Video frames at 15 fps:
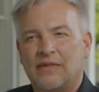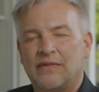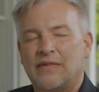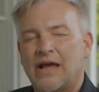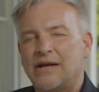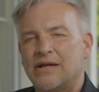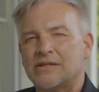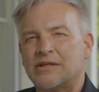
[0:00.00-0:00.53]

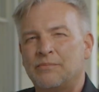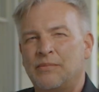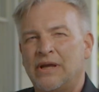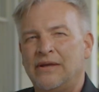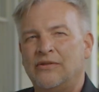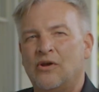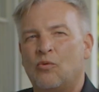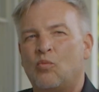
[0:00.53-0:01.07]
That doesn't
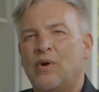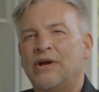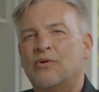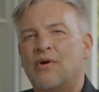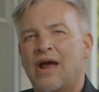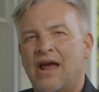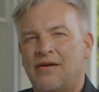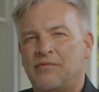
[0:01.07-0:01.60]
mean that we
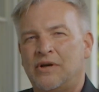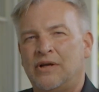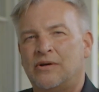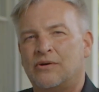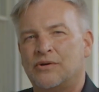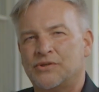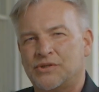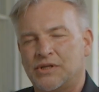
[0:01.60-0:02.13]
don't have it in
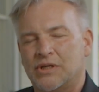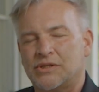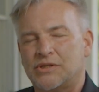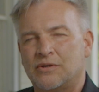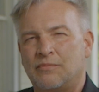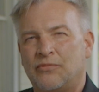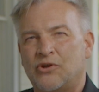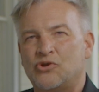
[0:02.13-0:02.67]
our
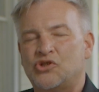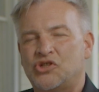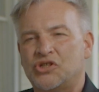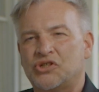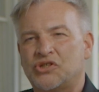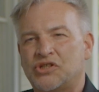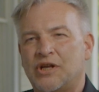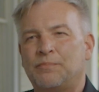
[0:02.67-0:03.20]
system. There's
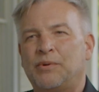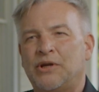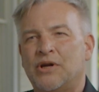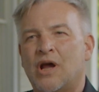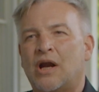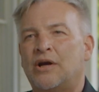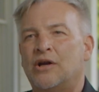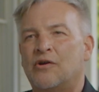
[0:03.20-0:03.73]
just simply
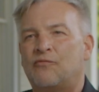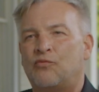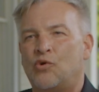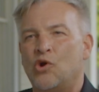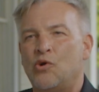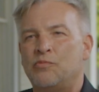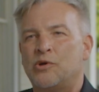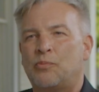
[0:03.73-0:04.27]
not enough
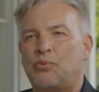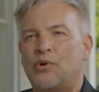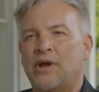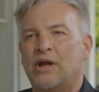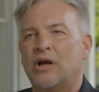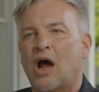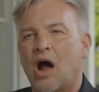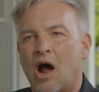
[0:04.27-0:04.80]
room to
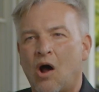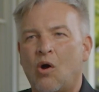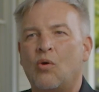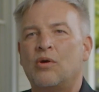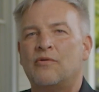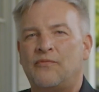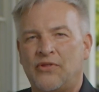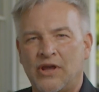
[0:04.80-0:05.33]
print
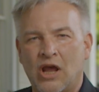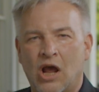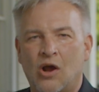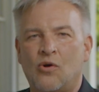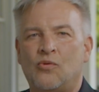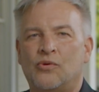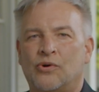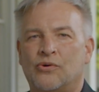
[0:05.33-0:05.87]
all of the
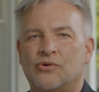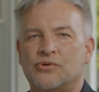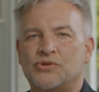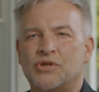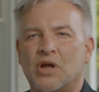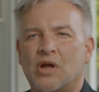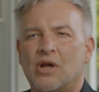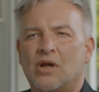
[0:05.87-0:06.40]

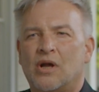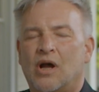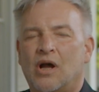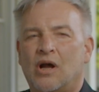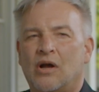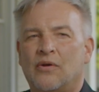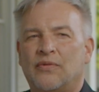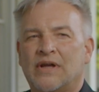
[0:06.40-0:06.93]
owners
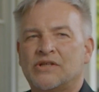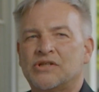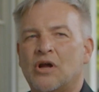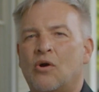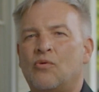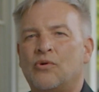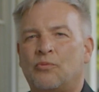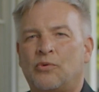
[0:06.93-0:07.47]
that's
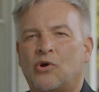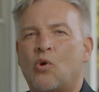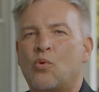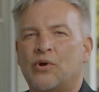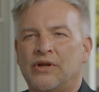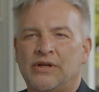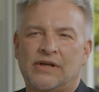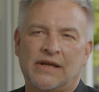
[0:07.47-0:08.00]
on a
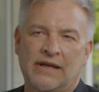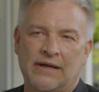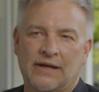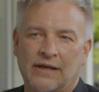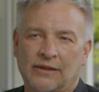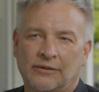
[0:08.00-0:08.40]
recorded deed.